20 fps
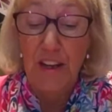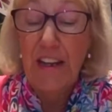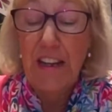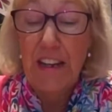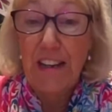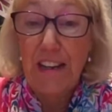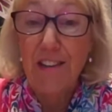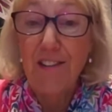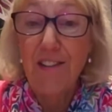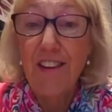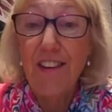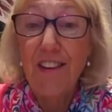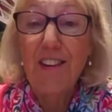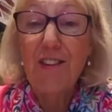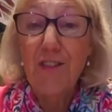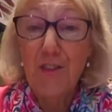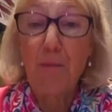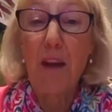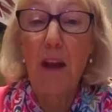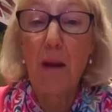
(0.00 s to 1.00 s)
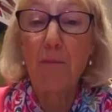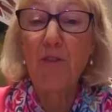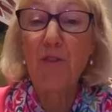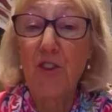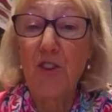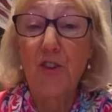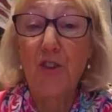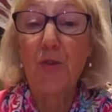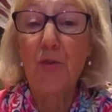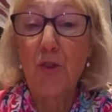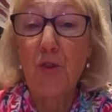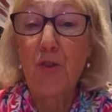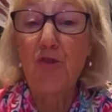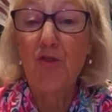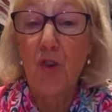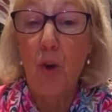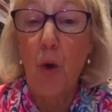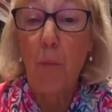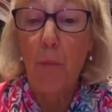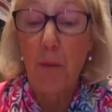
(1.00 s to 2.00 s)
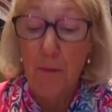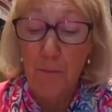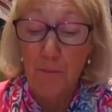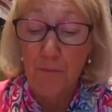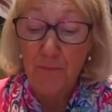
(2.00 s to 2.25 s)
need to be to do your job,